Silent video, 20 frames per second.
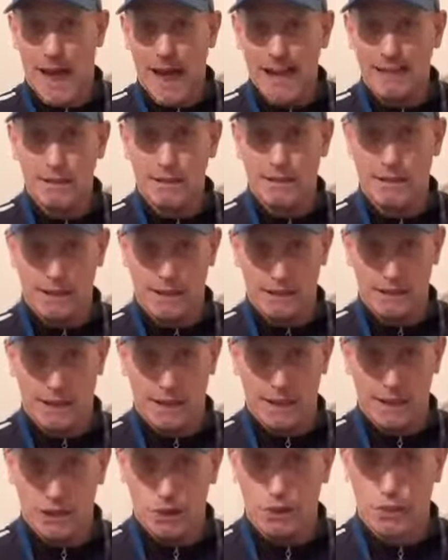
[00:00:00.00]
Ignorance
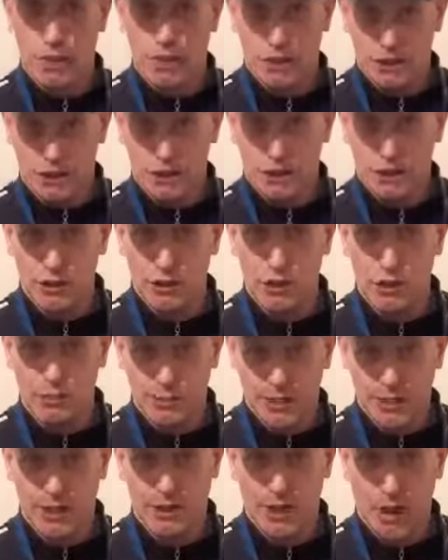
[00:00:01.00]
is no excuse to
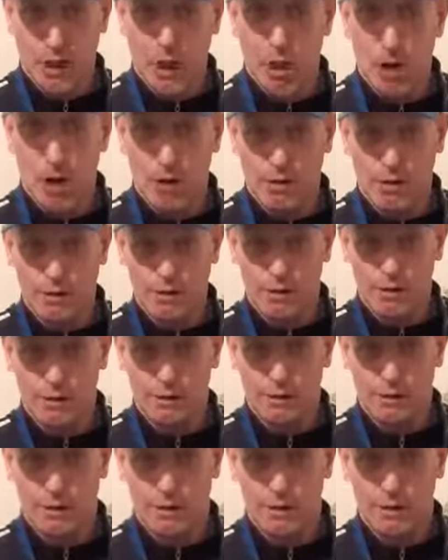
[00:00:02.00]
break the law.
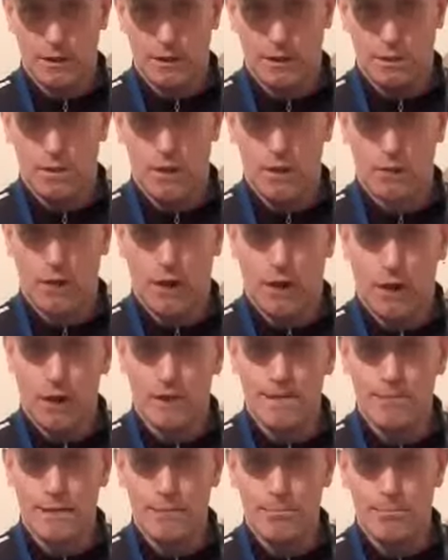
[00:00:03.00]
Well, the
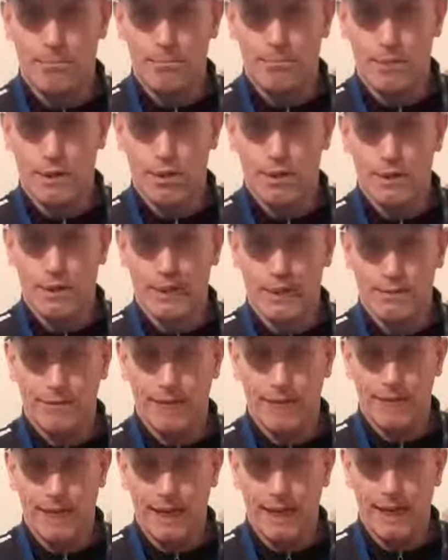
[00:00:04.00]
law's been broken
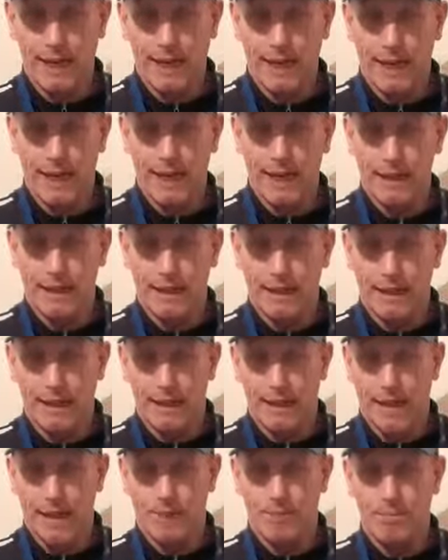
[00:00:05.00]
every day,
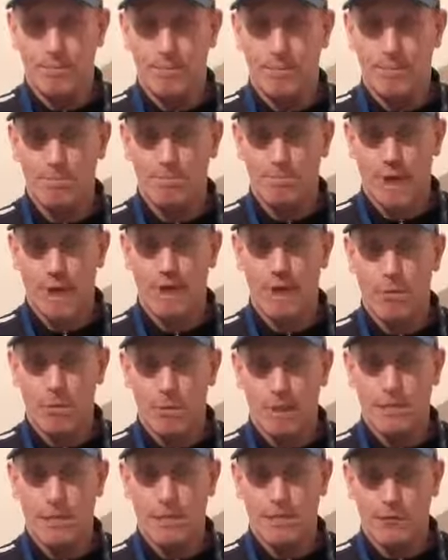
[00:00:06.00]
and men and
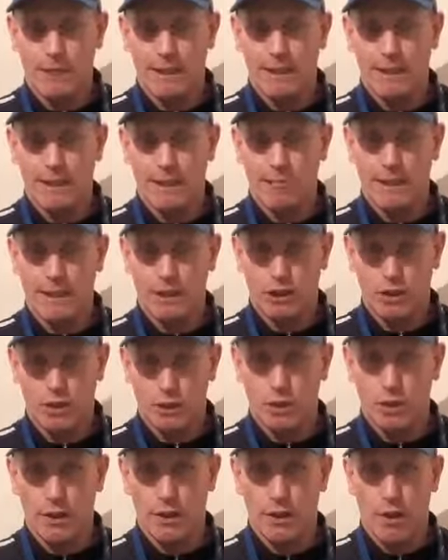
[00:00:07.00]
women's rights have been
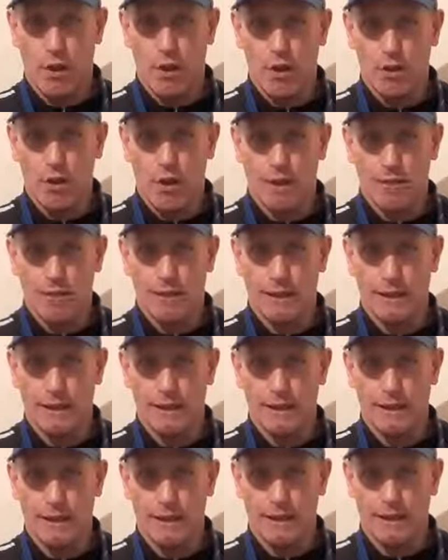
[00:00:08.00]
stolen unlawfully,
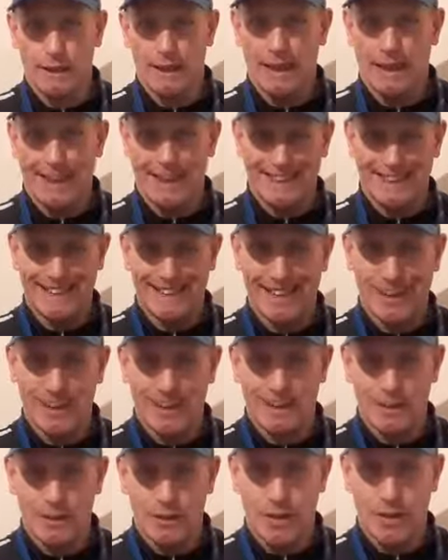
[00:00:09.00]
and
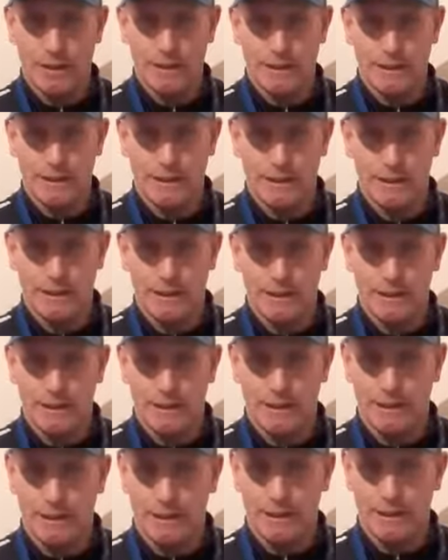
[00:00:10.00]
guilty knowledge,
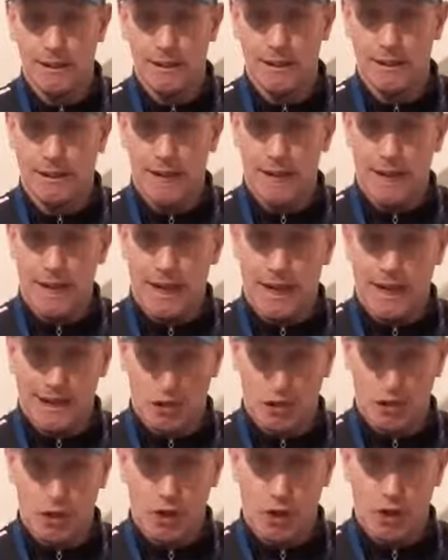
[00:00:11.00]

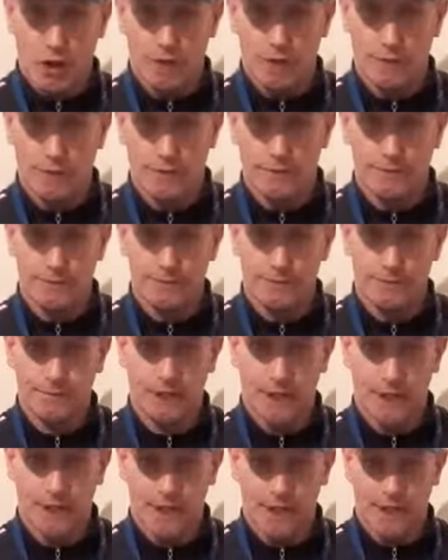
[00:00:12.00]
extortion,
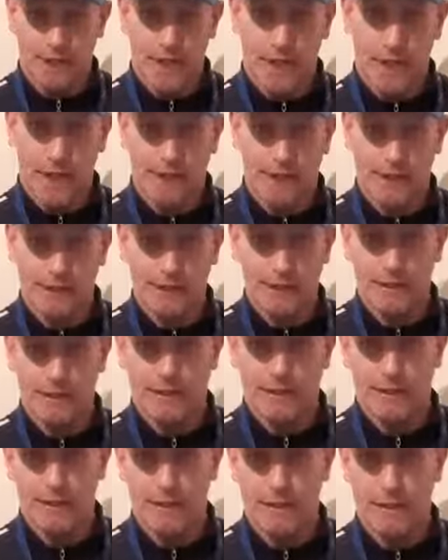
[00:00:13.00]
threats
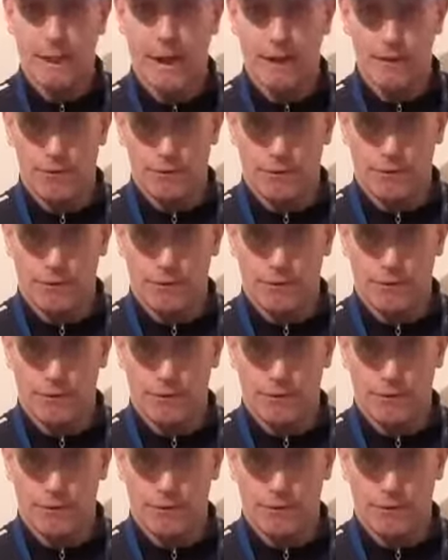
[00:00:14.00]
and